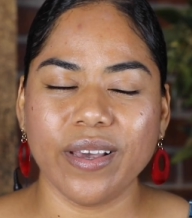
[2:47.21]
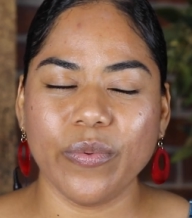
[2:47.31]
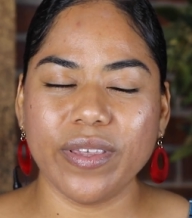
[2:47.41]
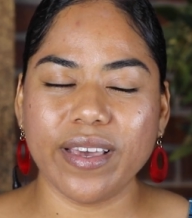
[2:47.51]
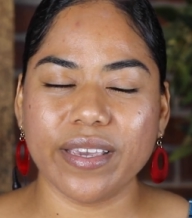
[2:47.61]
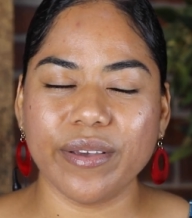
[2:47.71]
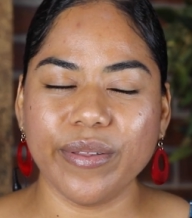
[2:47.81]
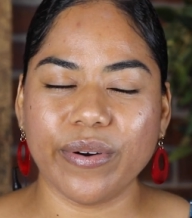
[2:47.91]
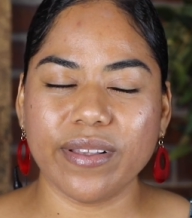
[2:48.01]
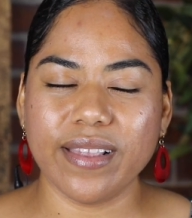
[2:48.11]
we thank you,
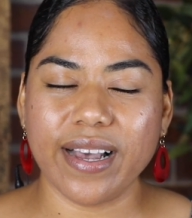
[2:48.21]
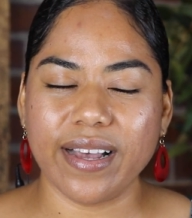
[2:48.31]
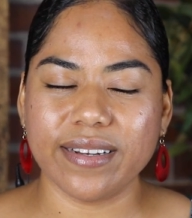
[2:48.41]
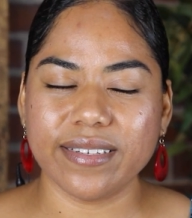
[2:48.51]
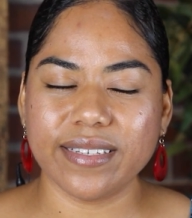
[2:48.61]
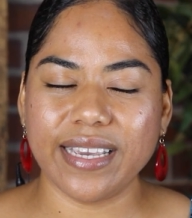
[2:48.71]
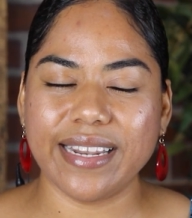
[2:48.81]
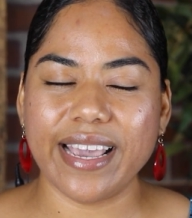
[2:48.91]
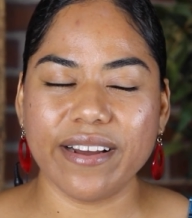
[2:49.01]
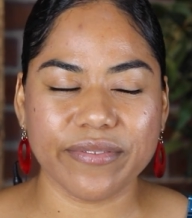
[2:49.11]
Lord, that
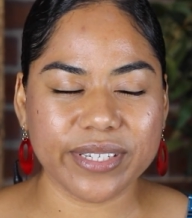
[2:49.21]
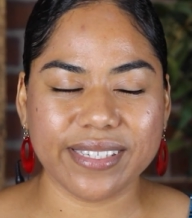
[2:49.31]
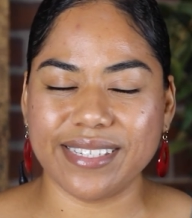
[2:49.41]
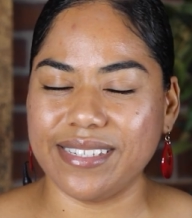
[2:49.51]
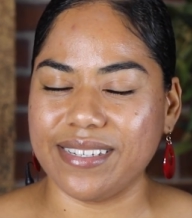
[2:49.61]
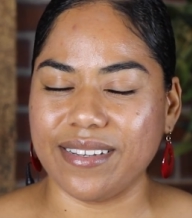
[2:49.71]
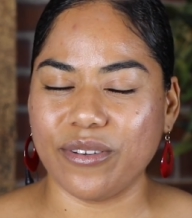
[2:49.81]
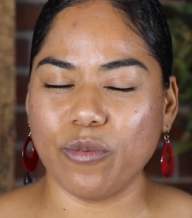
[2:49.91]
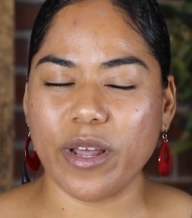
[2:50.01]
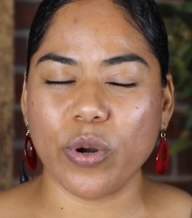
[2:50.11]
in every season,
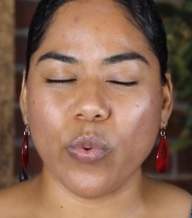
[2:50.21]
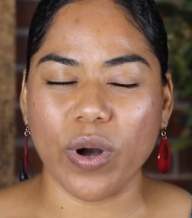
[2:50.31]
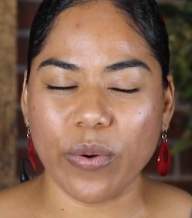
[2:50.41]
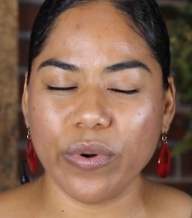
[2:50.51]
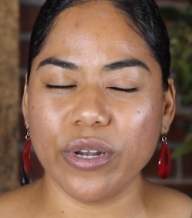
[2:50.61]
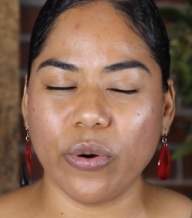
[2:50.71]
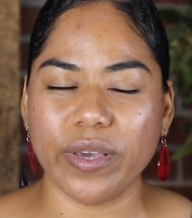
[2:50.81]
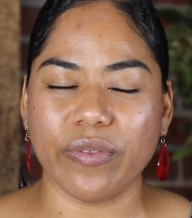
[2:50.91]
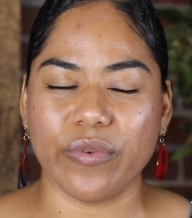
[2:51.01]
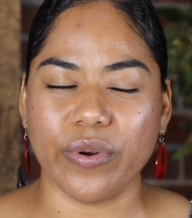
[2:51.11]
no matter what we're
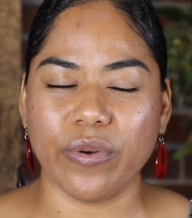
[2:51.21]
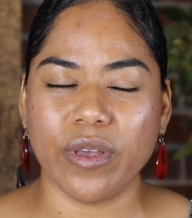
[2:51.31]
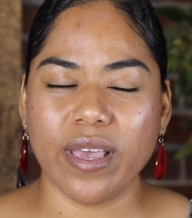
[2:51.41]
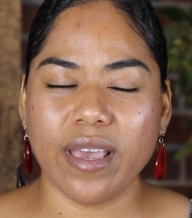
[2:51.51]
going through,